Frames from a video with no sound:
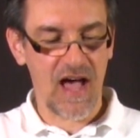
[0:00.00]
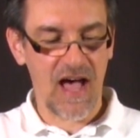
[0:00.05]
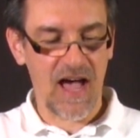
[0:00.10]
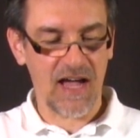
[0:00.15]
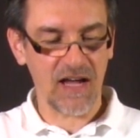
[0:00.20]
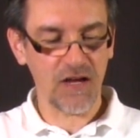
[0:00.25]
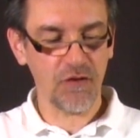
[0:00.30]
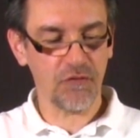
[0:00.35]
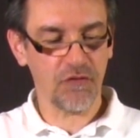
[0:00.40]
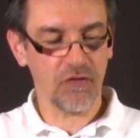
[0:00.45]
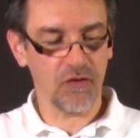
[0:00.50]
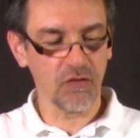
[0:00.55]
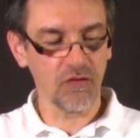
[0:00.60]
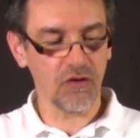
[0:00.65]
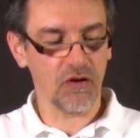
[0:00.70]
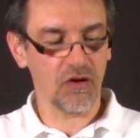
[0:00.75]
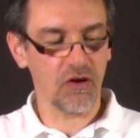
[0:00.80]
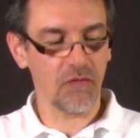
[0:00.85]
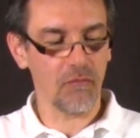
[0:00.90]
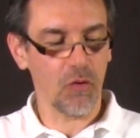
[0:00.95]
iPhone
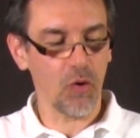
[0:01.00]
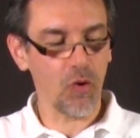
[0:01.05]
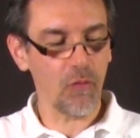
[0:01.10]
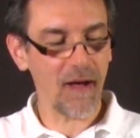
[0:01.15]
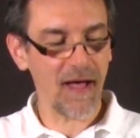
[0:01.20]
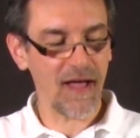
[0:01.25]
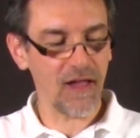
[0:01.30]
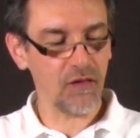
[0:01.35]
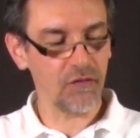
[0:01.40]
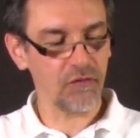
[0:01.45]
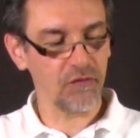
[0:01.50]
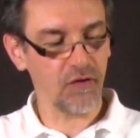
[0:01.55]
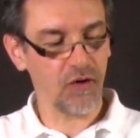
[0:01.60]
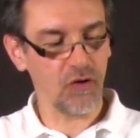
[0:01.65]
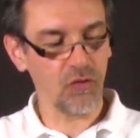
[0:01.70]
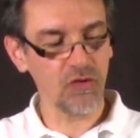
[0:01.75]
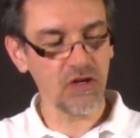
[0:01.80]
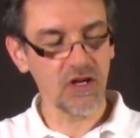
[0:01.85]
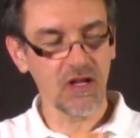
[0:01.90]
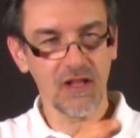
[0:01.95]
or a mobile
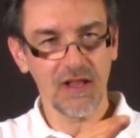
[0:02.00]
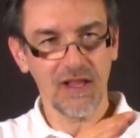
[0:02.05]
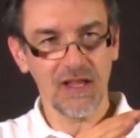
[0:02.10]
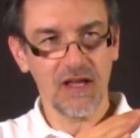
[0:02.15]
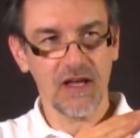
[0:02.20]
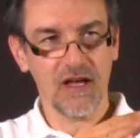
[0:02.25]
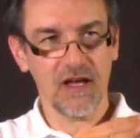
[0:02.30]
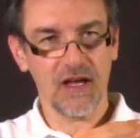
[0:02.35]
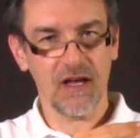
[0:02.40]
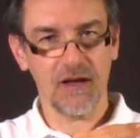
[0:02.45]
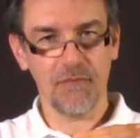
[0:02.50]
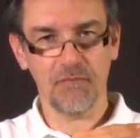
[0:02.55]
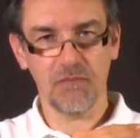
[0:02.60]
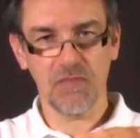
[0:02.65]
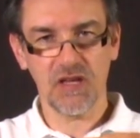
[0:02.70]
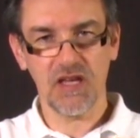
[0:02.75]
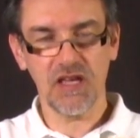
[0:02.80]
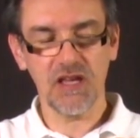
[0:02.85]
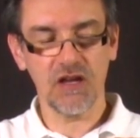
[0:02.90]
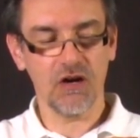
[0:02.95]
phone
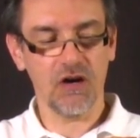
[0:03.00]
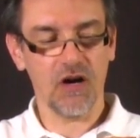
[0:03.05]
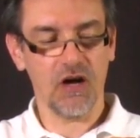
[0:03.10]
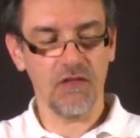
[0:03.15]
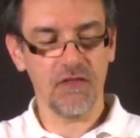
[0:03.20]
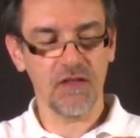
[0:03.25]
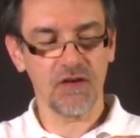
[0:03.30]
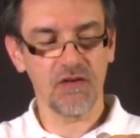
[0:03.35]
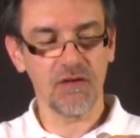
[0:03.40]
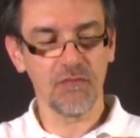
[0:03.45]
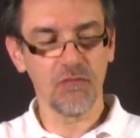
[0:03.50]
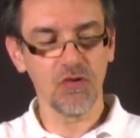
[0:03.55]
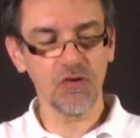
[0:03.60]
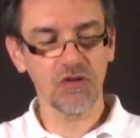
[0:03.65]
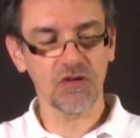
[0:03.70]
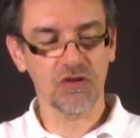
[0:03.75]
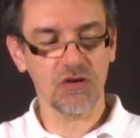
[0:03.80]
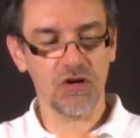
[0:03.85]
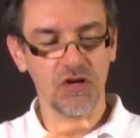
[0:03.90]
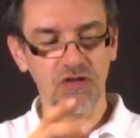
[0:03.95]
here on the
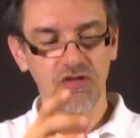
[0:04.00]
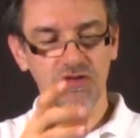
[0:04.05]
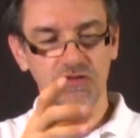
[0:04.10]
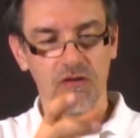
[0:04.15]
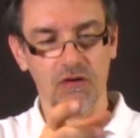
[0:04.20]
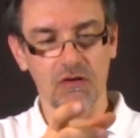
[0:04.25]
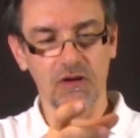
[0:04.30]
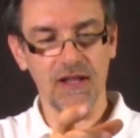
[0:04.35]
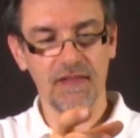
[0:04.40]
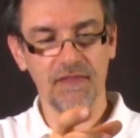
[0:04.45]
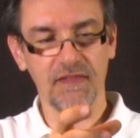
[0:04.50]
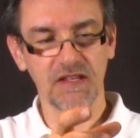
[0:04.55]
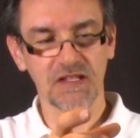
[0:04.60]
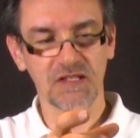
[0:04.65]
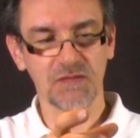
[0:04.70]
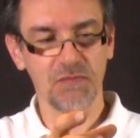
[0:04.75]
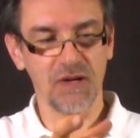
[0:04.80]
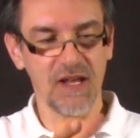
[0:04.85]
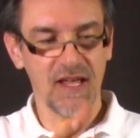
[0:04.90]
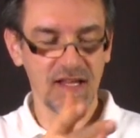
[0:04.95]
remote control at
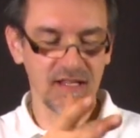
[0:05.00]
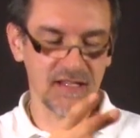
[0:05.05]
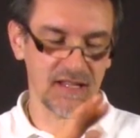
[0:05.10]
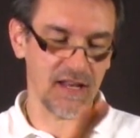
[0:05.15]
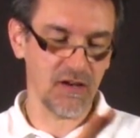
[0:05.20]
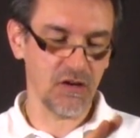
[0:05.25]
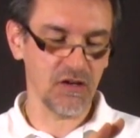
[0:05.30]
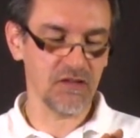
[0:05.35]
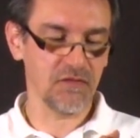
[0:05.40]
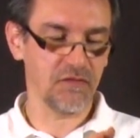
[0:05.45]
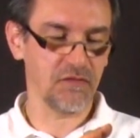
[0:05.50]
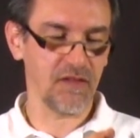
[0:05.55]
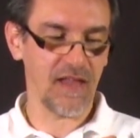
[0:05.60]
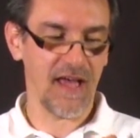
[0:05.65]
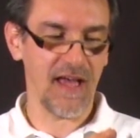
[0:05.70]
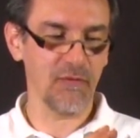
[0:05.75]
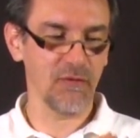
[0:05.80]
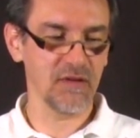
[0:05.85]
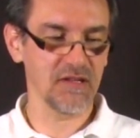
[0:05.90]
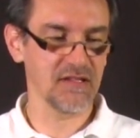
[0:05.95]
this place, I don't
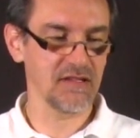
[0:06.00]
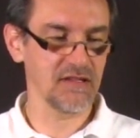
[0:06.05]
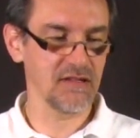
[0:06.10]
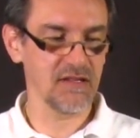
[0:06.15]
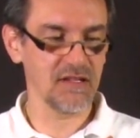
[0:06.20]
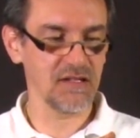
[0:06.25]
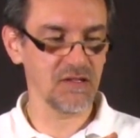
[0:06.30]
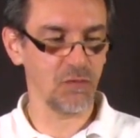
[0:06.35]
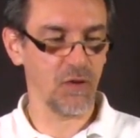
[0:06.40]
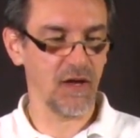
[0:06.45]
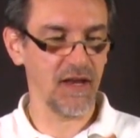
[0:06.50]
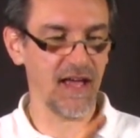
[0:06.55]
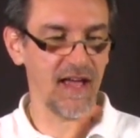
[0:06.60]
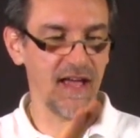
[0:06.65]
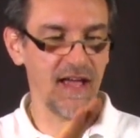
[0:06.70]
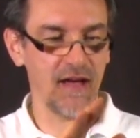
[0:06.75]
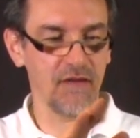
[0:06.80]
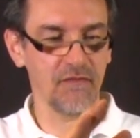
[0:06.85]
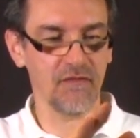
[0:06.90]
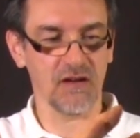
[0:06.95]
fly with this one, I
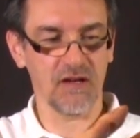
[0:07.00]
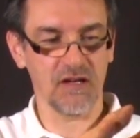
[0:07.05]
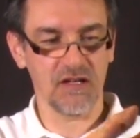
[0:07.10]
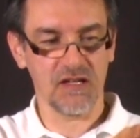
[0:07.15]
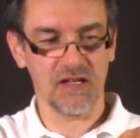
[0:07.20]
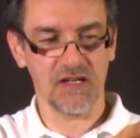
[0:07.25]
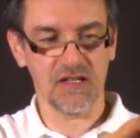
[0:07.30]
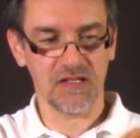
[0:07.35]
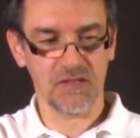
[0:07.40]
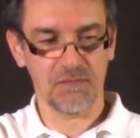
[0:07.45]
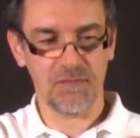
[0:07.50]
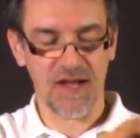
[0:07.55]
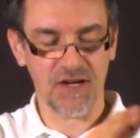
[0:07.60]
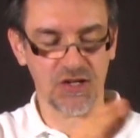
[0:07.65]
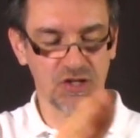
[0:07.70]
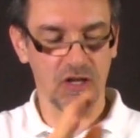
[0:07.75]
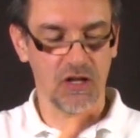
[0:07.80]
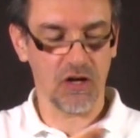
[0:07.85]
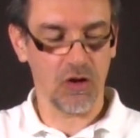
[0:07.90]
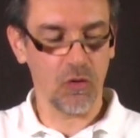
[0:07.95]
have a
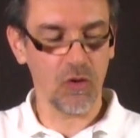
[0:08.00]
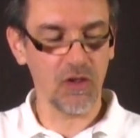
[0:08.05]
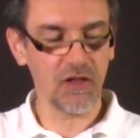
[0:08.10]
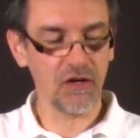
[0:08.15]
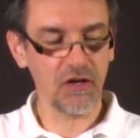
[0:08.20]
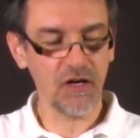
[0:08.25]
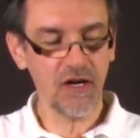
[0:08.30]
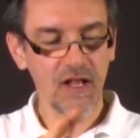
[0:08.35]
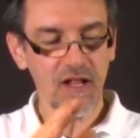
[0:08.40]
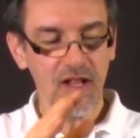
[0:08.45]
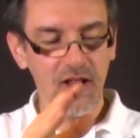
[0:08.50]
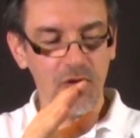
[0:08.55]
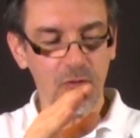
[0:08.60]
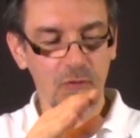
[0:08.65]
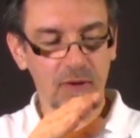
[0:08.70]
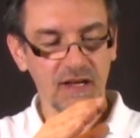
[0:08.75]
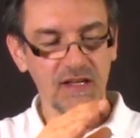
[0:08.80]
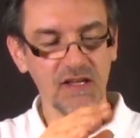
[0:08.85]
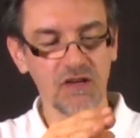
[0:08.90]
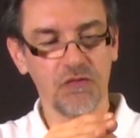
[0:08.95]
special holder.
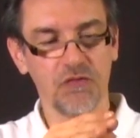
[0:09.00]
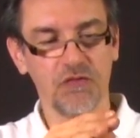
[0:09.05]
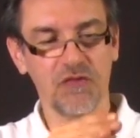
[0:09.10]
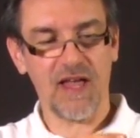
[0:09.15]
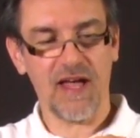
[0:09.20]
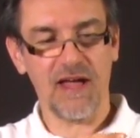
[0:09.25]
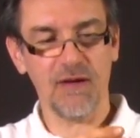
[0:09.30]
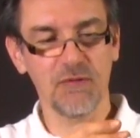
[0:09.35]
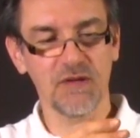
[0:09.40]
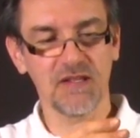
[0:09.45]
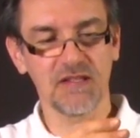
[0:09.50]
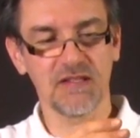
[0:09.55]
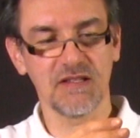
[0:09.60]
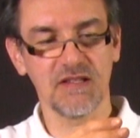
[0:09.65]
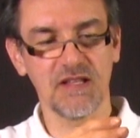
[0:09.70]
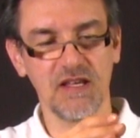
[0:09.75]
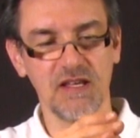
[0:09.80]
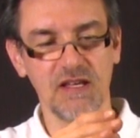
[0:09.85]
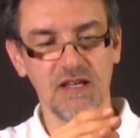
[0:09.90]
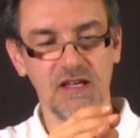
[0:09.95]
When you fly with
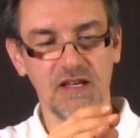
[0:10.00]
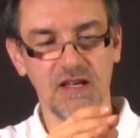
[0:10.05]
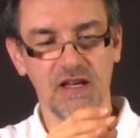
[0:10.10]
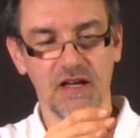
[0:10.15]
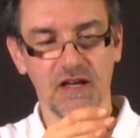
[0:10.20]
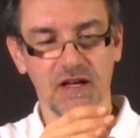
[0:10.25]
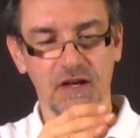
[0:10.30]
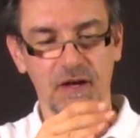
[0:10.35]
the